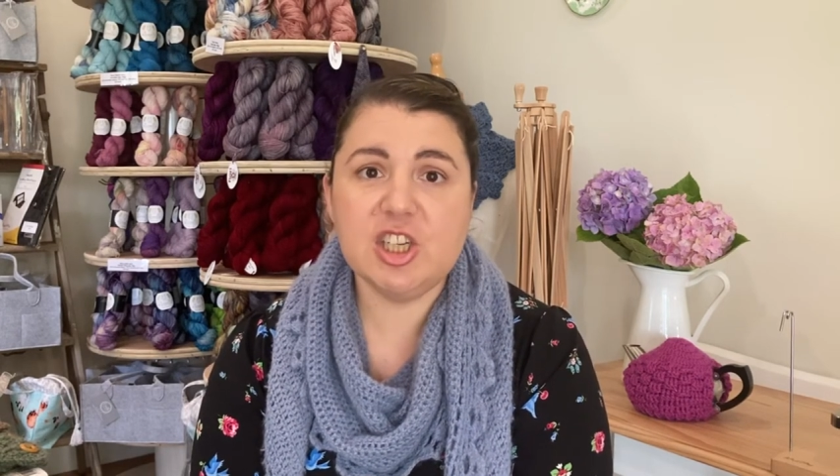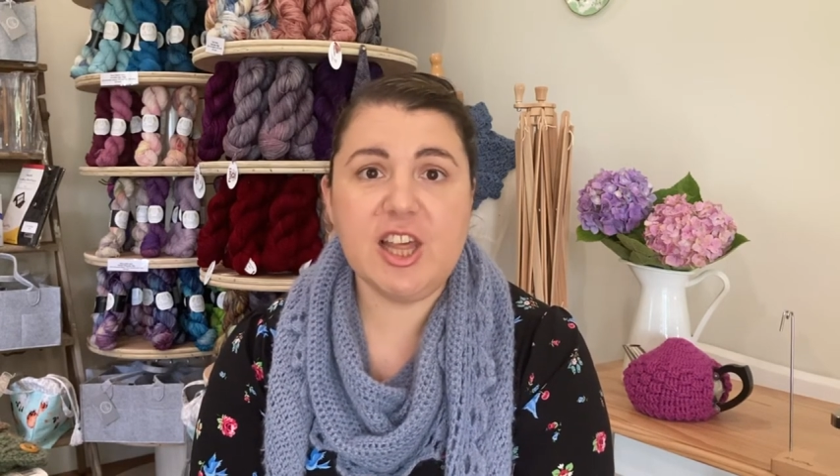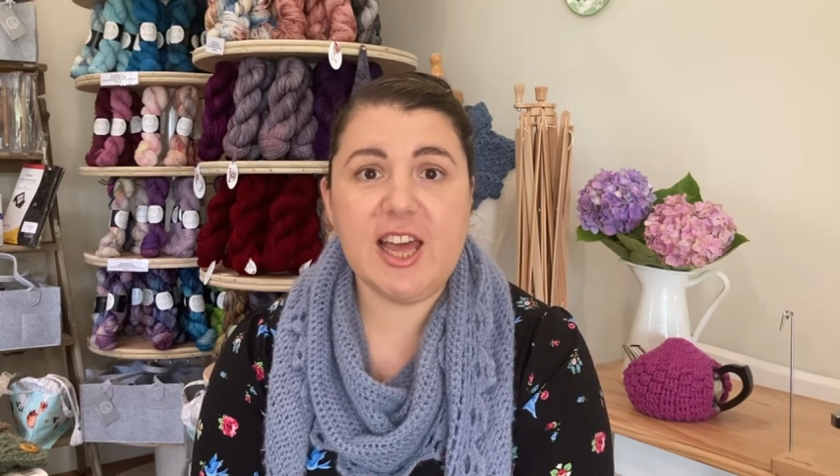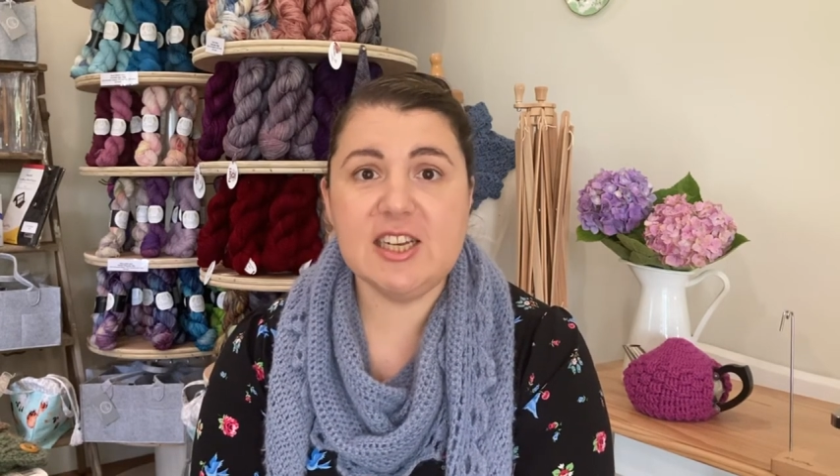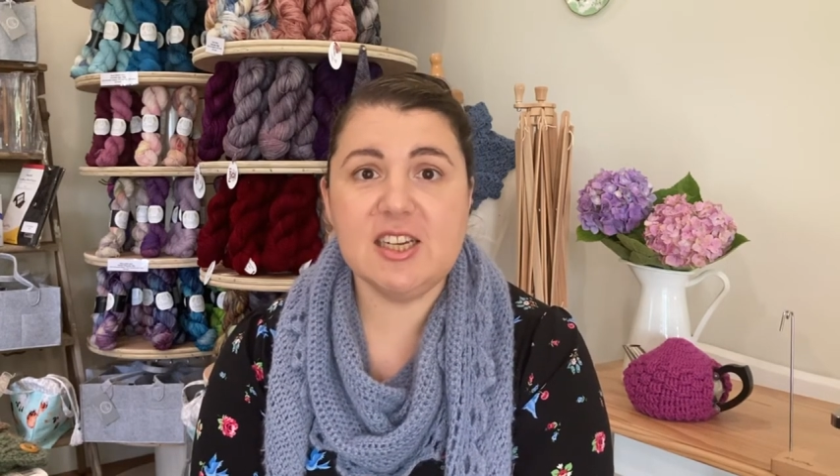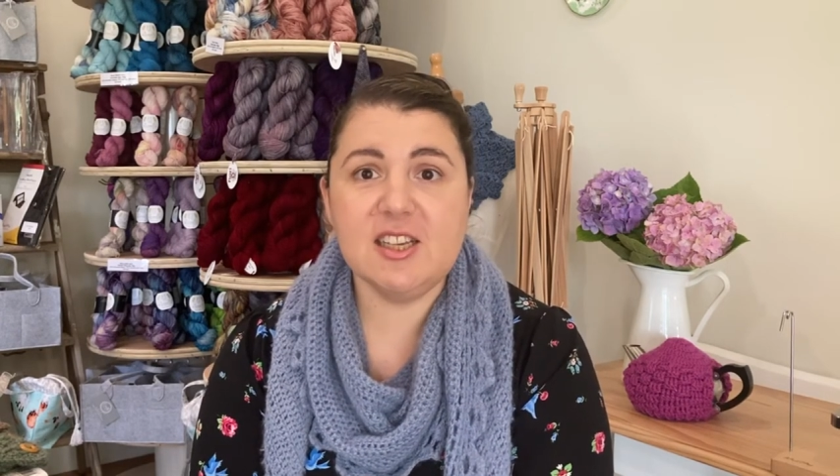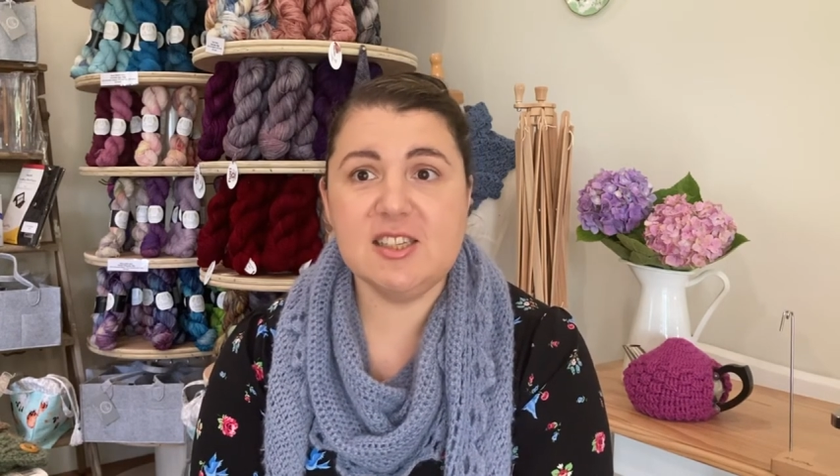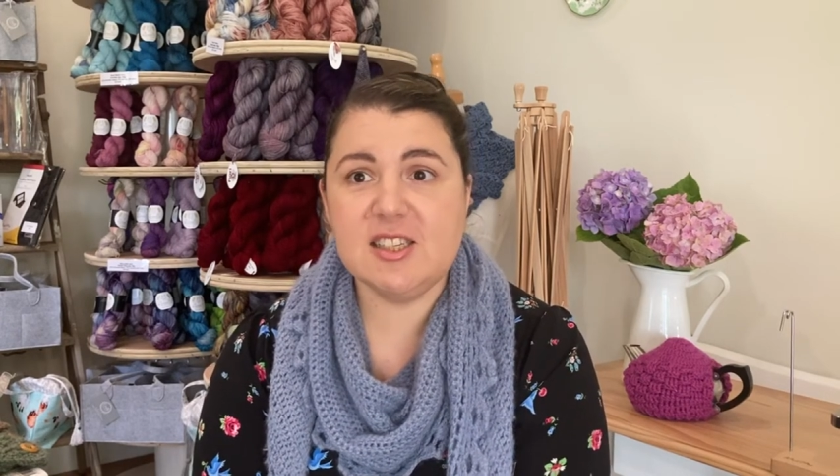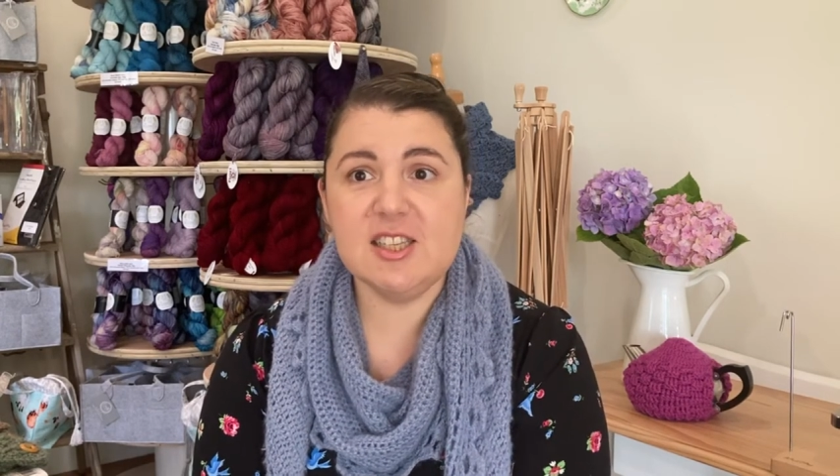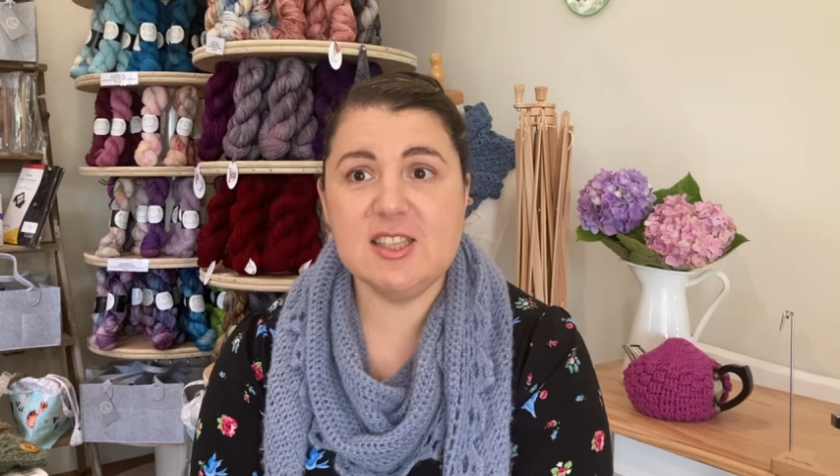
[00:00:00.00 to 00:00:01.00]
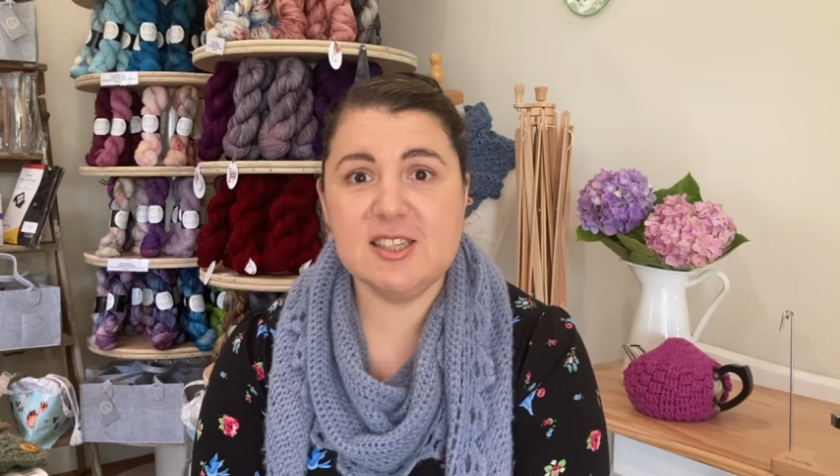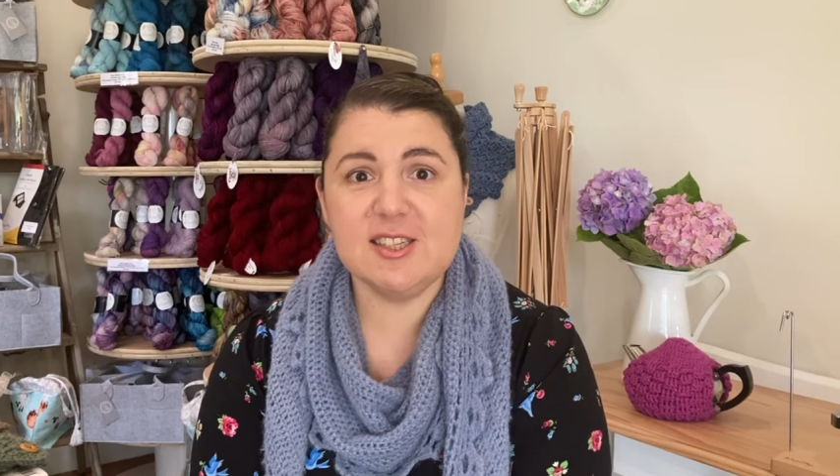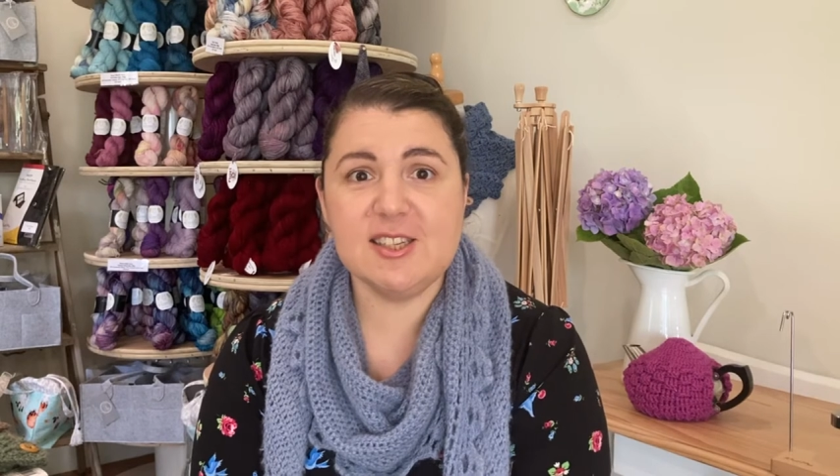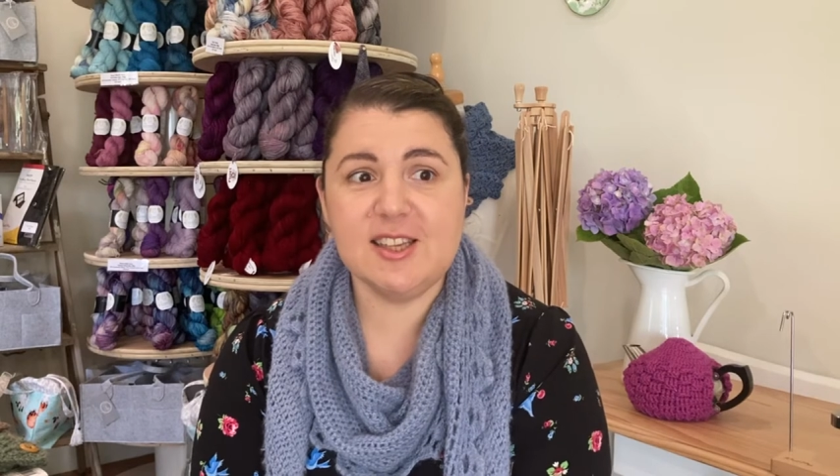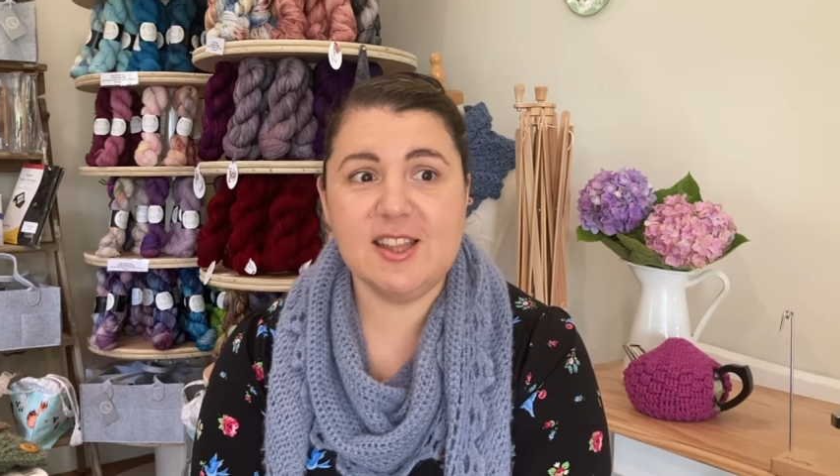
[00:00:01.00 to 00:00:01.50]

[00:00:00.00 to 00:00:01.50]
that since